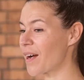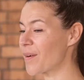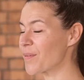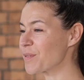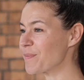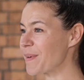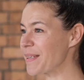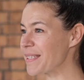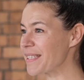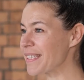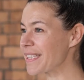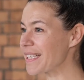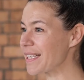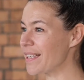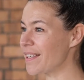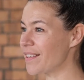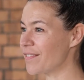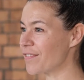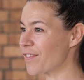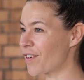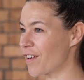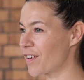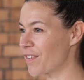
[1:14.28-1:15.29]
was
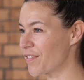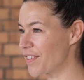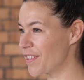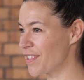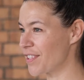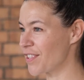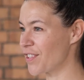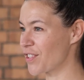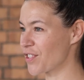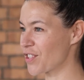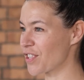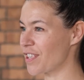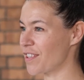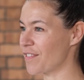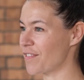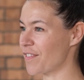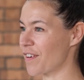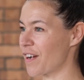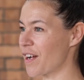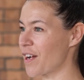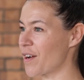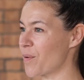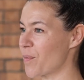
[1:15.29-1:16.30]
basically in front of the decision
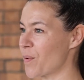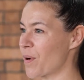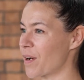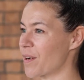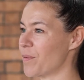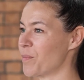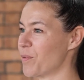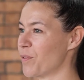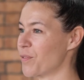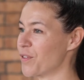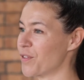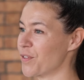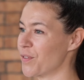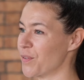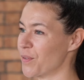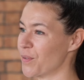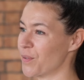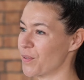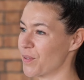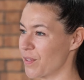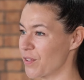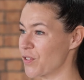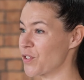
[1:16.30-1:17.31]
if I want to move
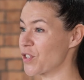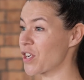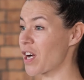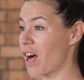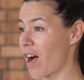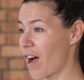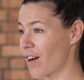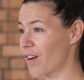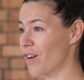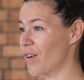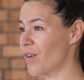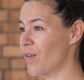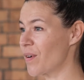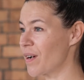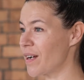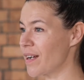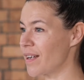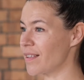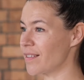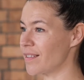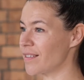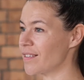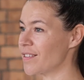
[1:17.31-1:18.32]
to Chicago
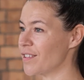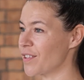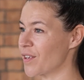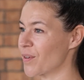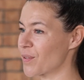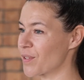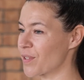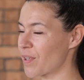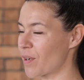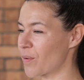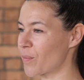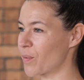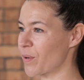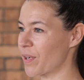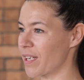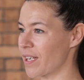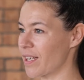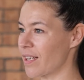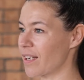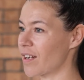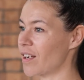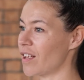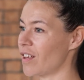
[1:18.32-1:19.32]
and start
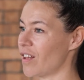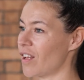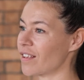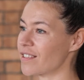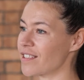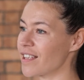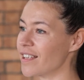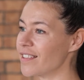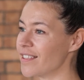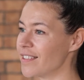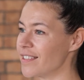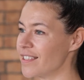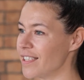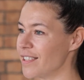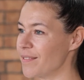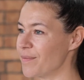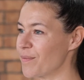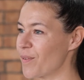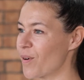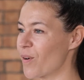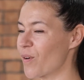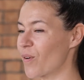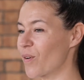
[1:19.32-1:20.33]
working alongside a
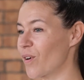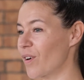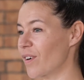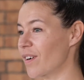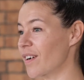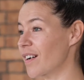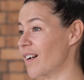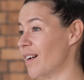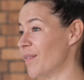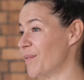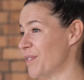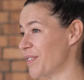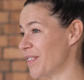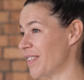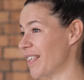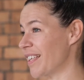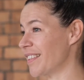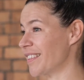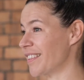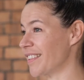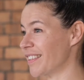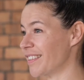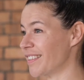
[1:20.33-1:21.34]
team, or come to
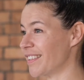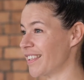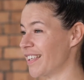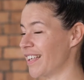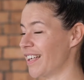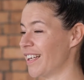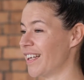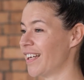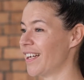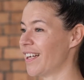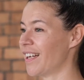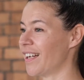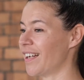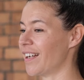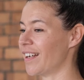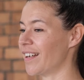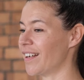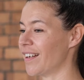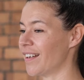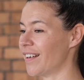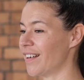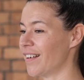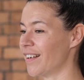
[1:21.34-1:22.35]
London
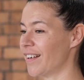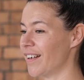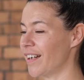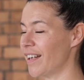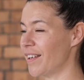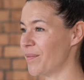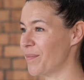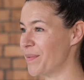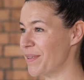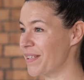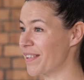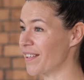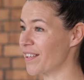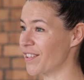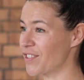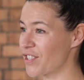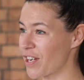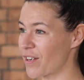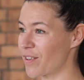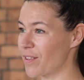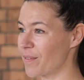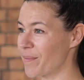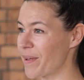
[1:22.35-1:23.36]
and be the
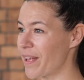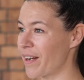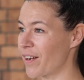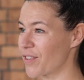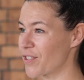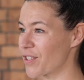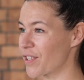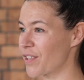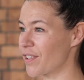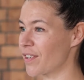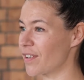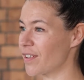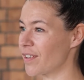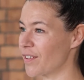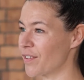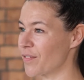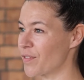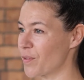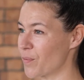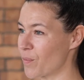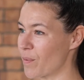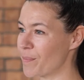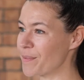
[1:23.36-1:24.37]
general manager
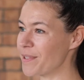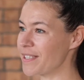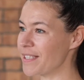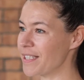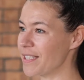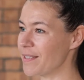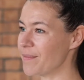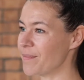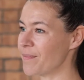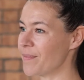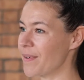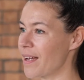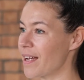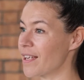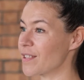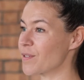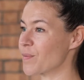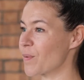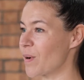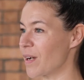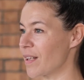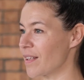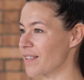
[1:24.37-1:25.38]
of the women's team
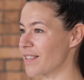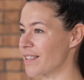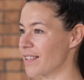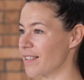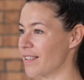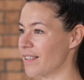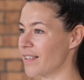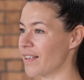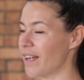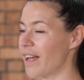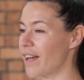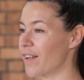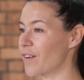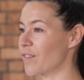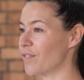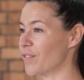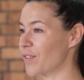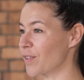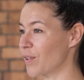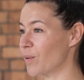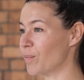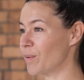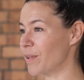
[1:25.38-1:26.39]
as well as the head of
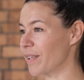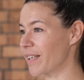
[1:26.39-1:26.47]
the global